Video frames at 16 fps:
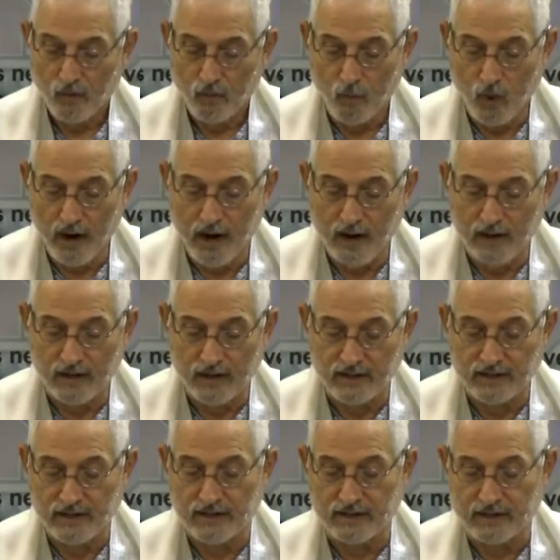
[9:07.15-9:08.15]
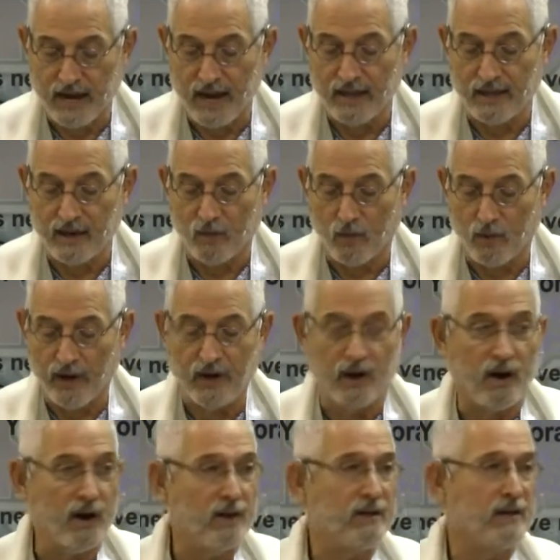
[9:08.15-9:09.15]
Where does it say that we
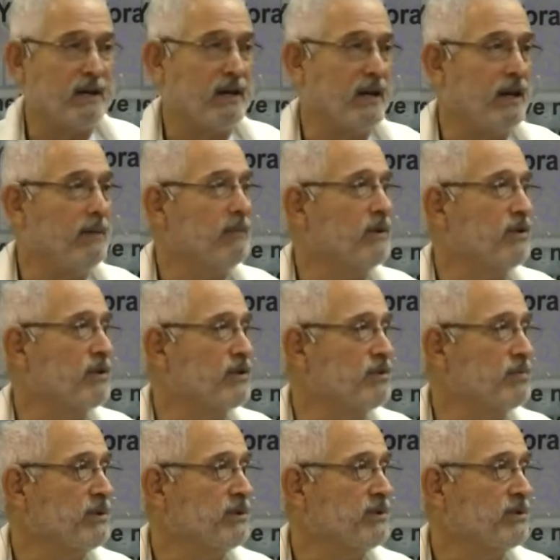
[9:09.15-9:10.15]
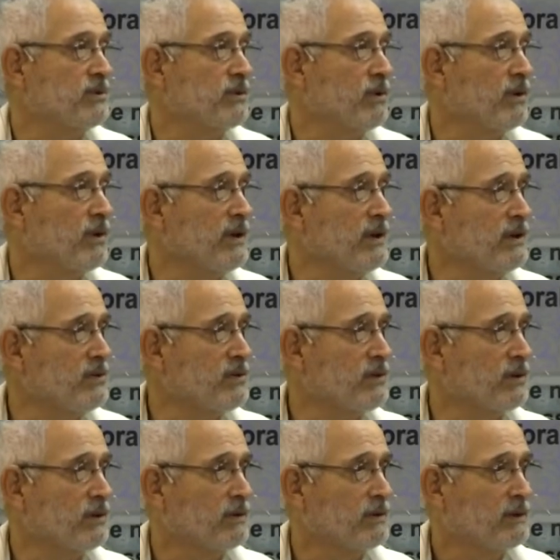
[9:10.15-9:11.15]
are to keep Christmas or
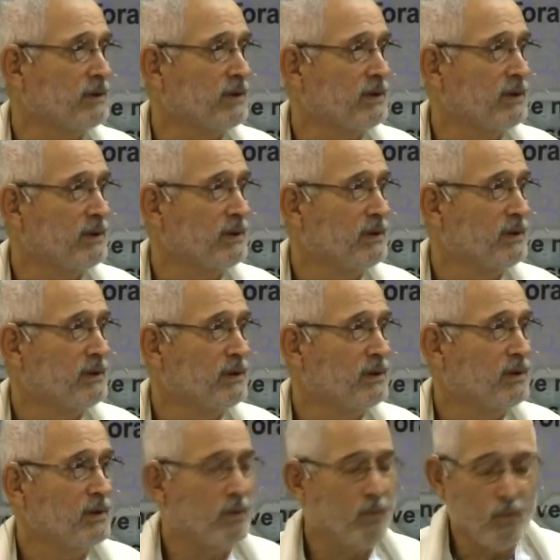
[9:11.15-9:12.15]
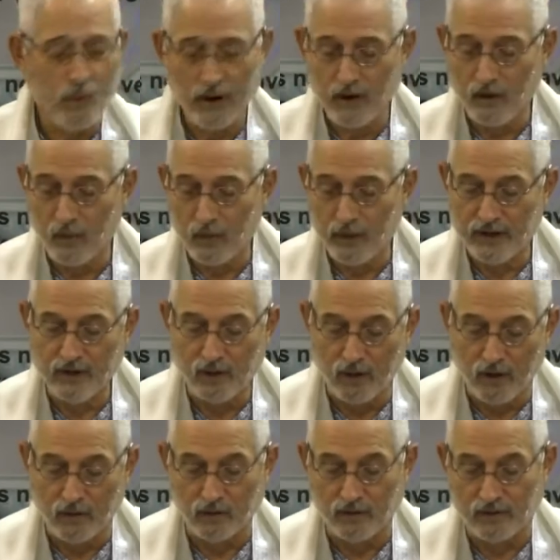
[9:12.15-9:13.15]
Easter? Where are we
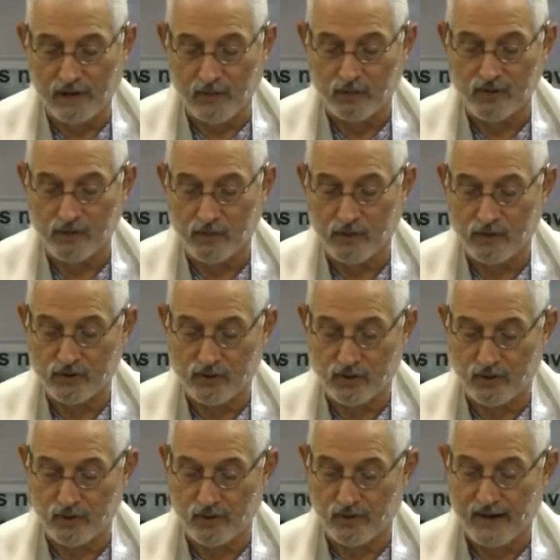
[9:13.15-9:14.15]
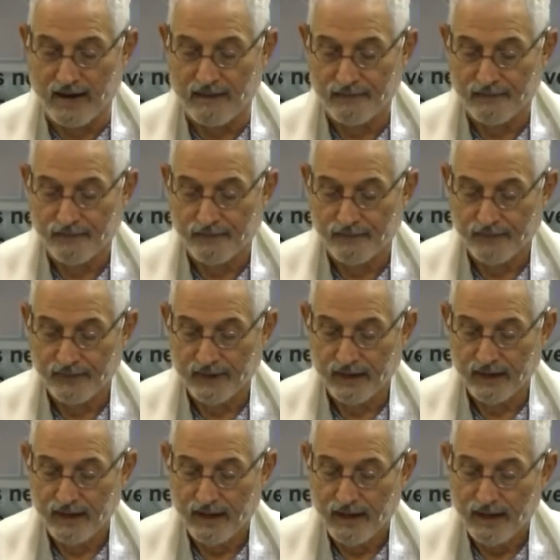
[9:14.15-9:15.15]
told that we're supposed to do that?
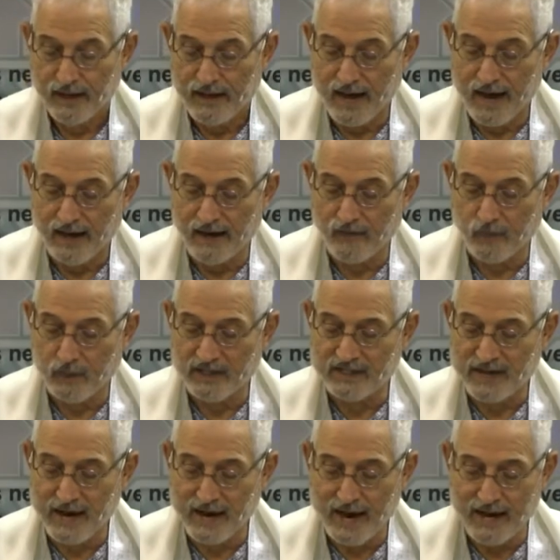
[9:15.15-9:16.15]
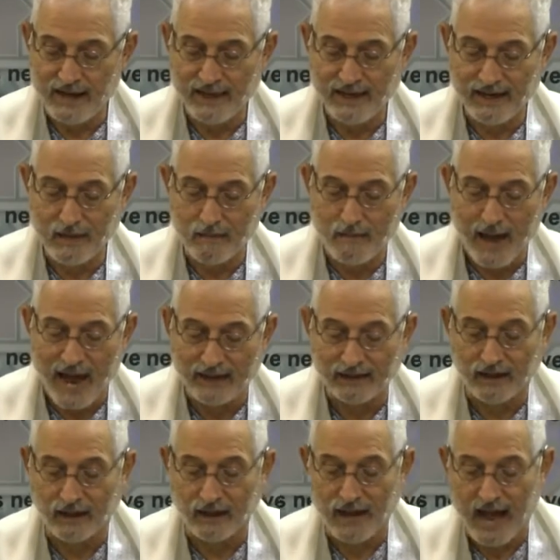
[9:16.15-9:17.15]
Yet if we say anything
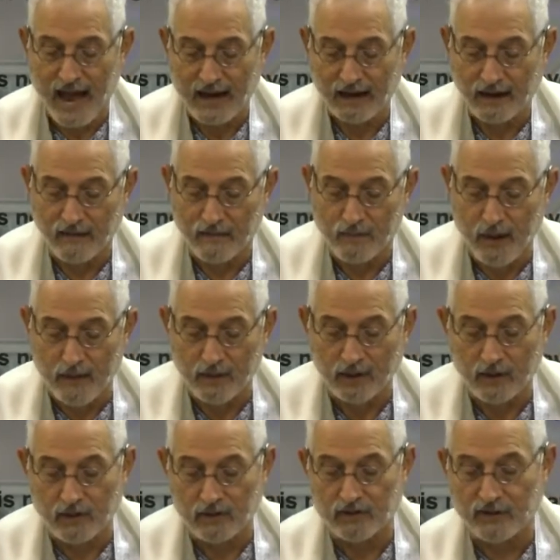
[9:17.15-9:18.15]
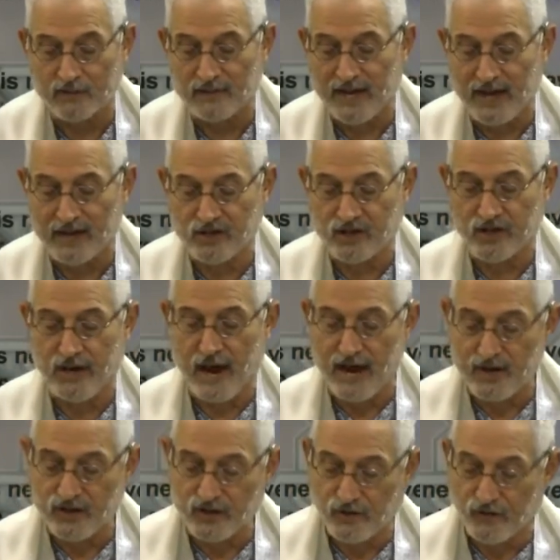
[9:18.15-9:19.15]
about the lack of biblical
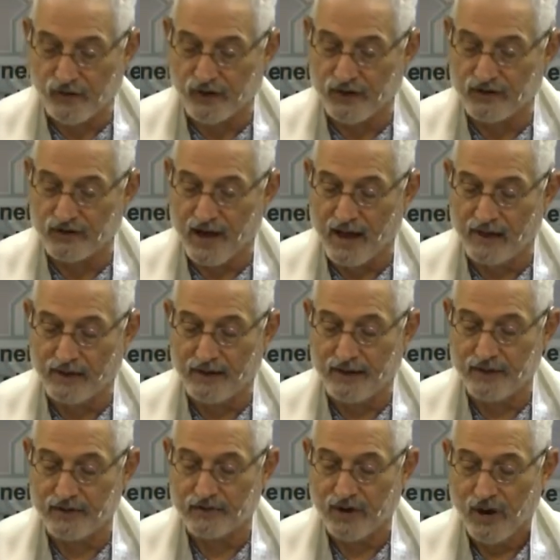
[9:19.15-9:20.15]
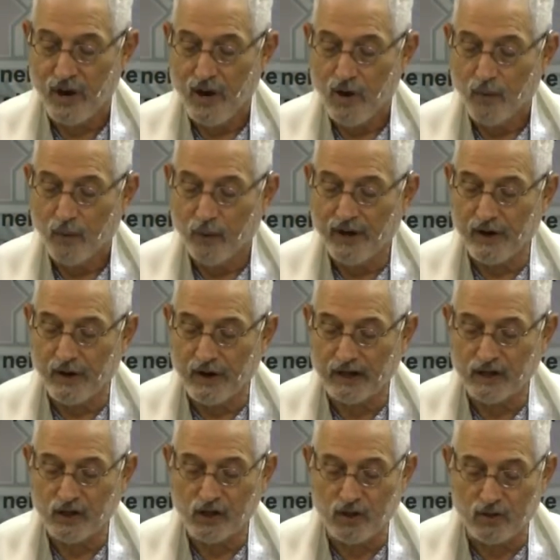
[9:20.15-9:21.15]
substantiation for these holidays, we
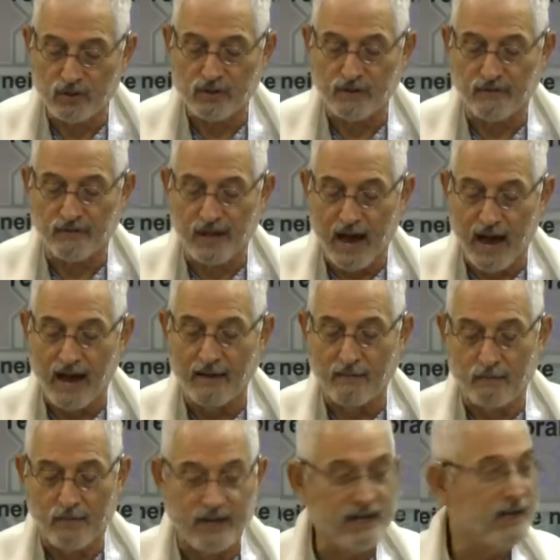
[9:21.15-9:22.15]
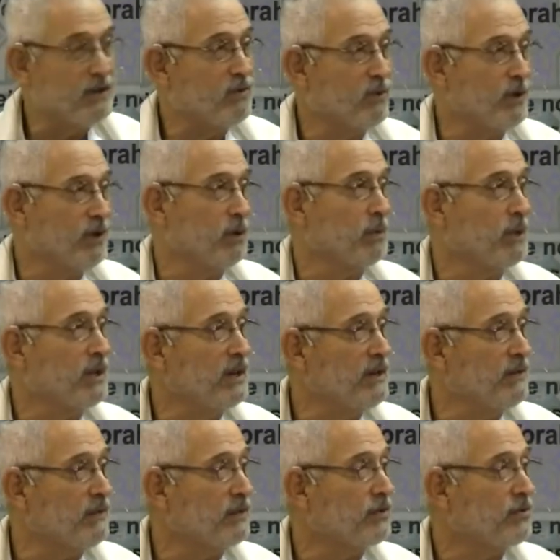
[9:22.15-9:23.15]
are accused of not being real
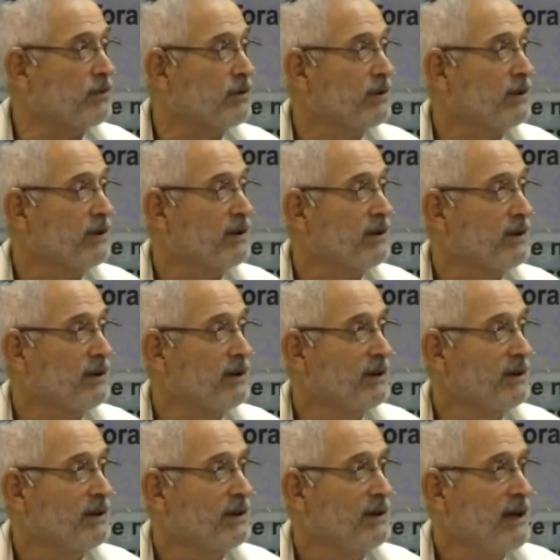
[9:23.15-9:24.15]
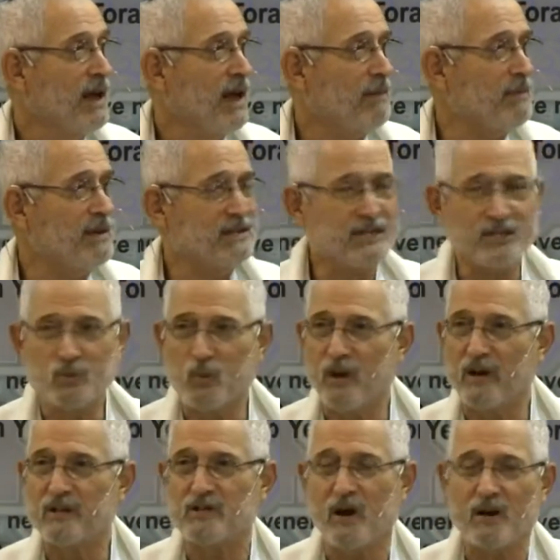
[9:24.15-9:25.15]
believers. I mean, since
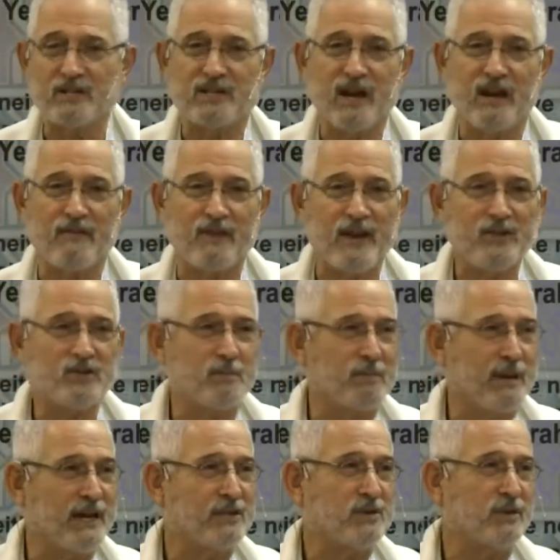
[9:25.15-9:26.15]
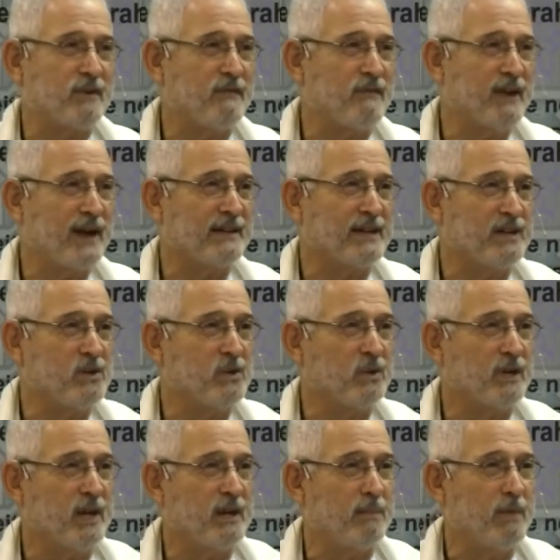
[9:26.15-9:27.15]
when is our salvation based on the fact that
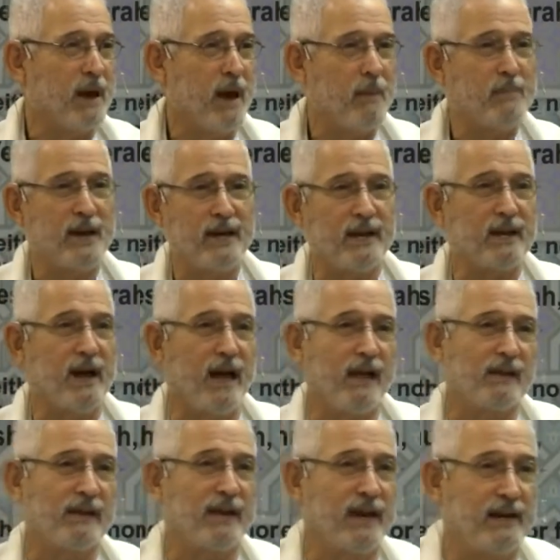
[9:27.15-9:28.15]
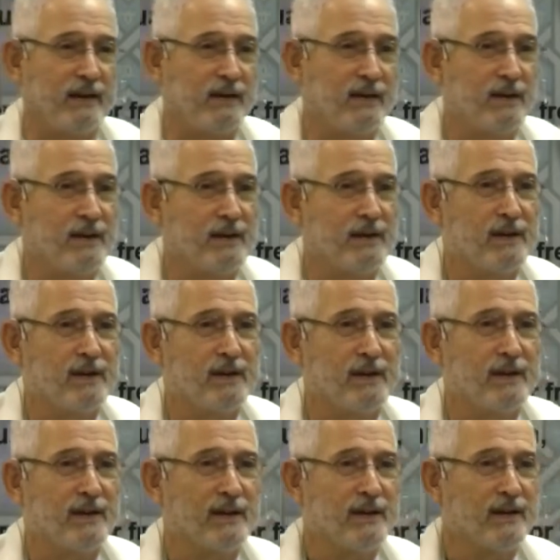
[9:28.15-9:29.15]
you keep a pagan holiday?
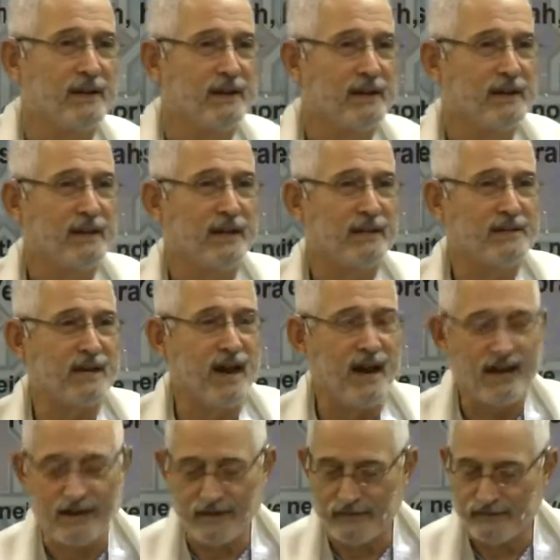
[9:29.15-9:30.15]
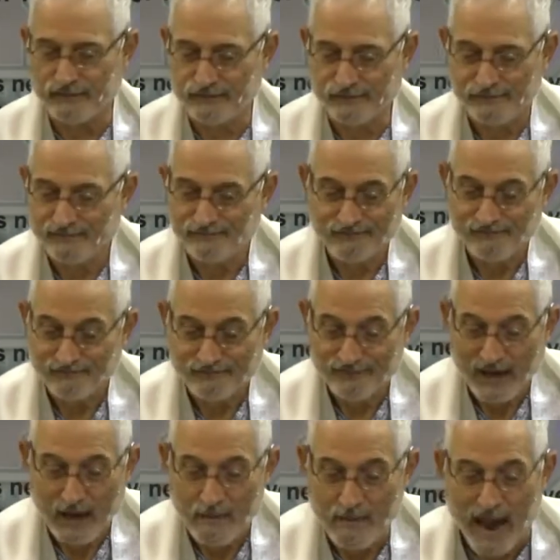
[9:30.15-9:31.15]
It's kind of
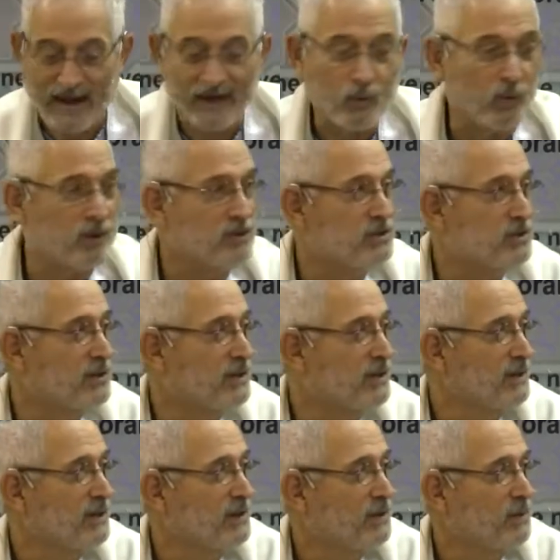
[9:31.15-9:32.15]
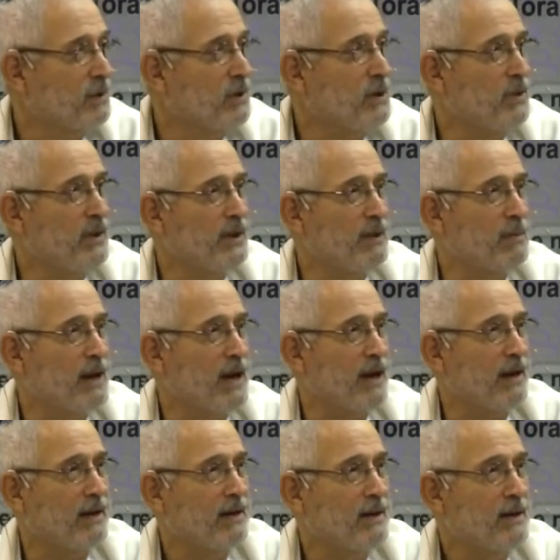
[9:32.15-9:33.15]
backwards when you think
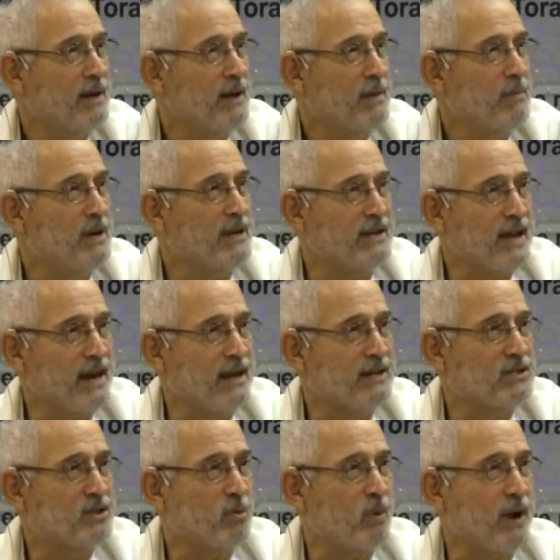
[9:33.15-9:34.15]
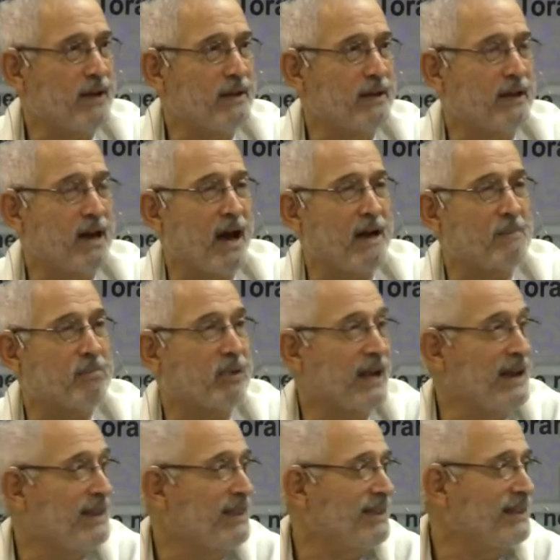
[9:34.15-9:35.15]
about it. But yet it's the way that God
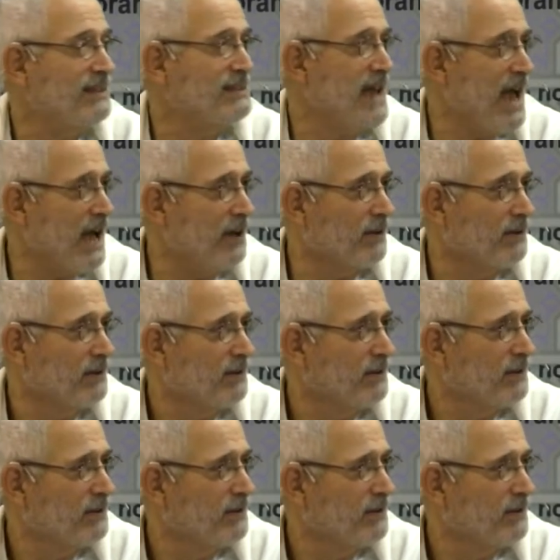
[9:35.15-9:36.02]
planned things out.